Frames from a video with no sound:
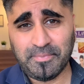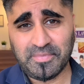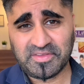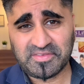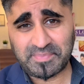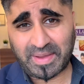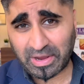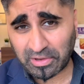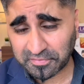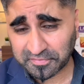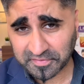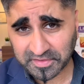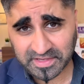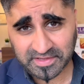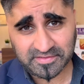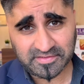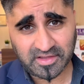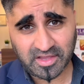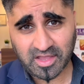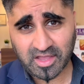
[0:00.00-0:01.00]
spouse
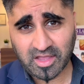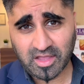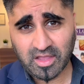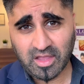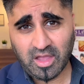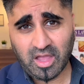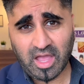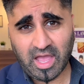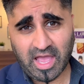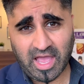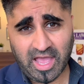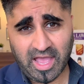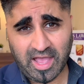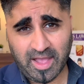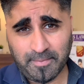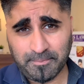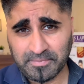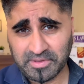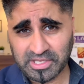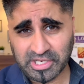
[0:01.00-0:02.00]
visa,
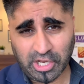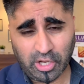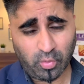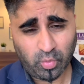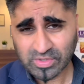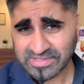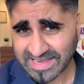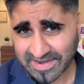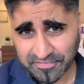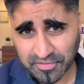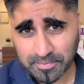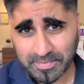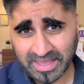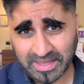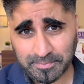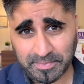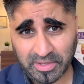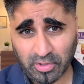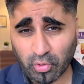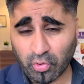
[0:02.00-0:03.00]
whatever it
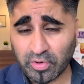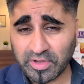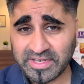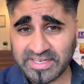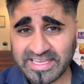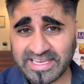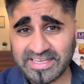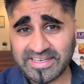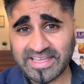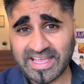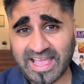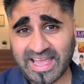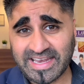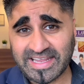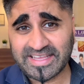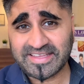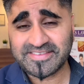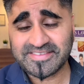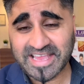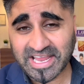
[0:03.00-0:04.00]
may be, or indeed an
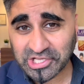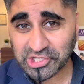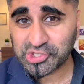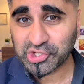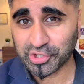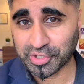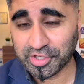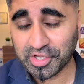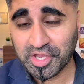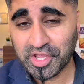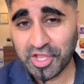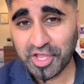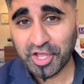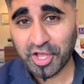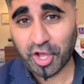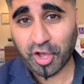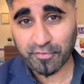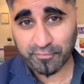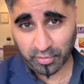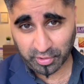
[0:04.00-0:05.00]
extension
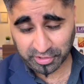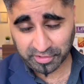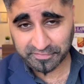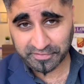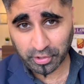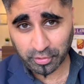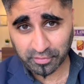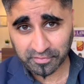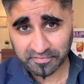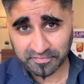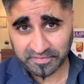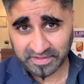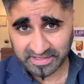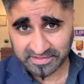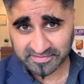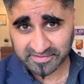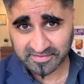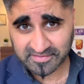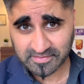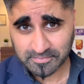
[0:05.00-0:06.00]
of one of those
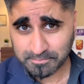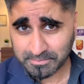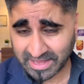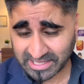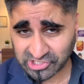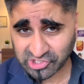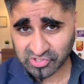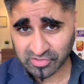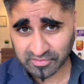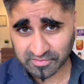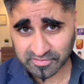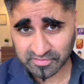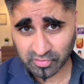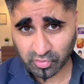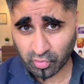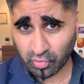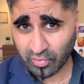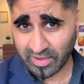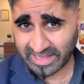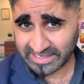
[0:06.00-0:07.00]
visas mentioned,
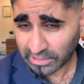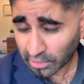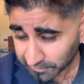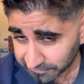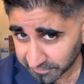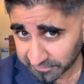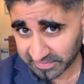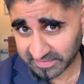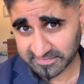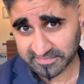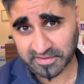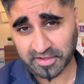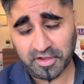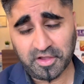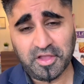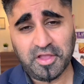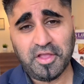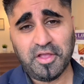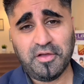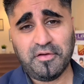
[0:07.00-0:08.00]
or any other visa
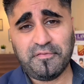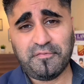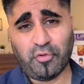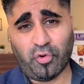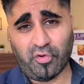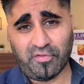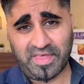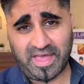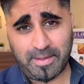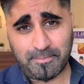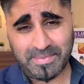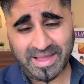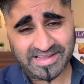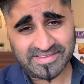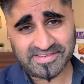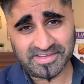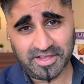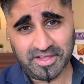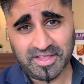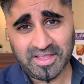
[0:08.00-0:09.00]
for that
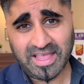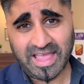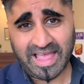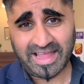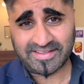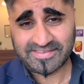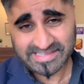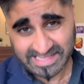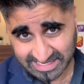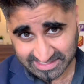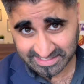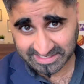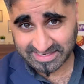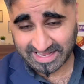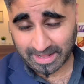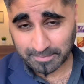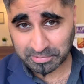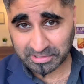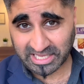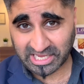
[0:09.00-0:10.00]
matter, and sadly
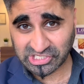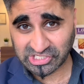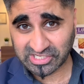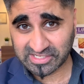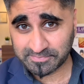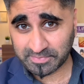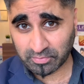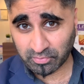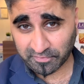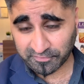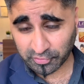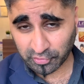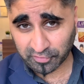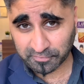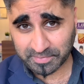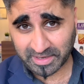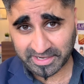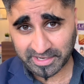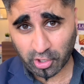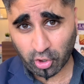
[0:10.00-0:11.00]
the application has been
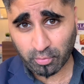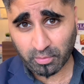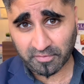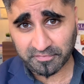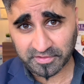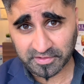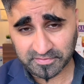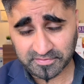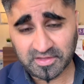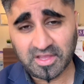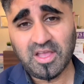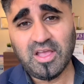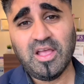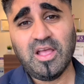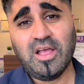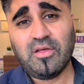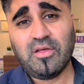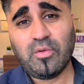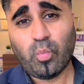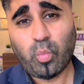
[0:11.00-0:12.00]
refused by the Home Office.
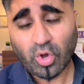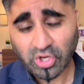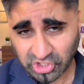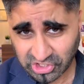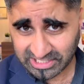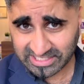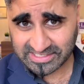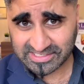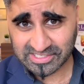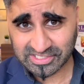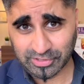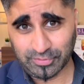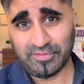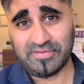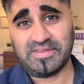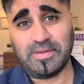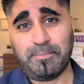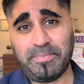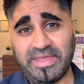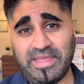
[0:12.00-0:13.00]
What you need to do
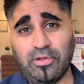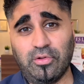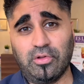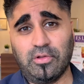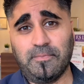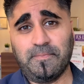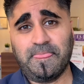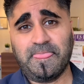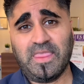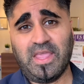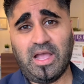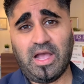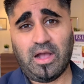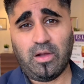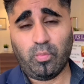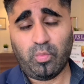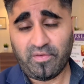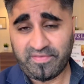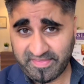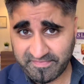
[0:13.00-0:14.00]
is appeal
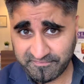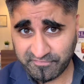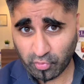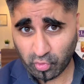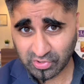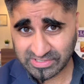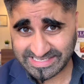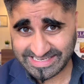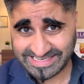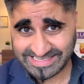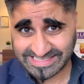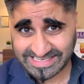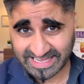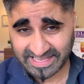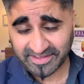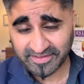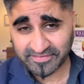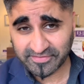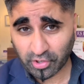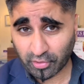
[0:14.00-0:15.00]
within 14
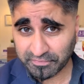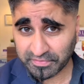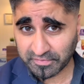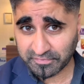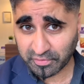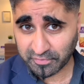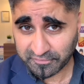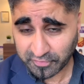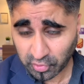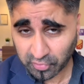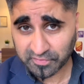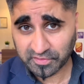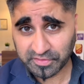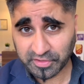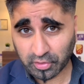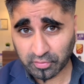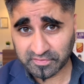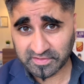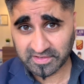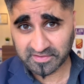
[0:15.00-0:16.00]
days of the refusal
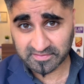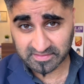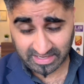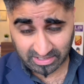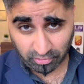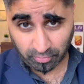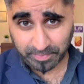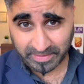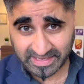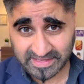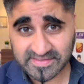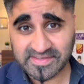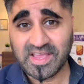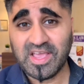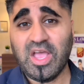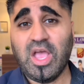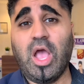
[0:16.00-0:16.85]
notice. I repeat,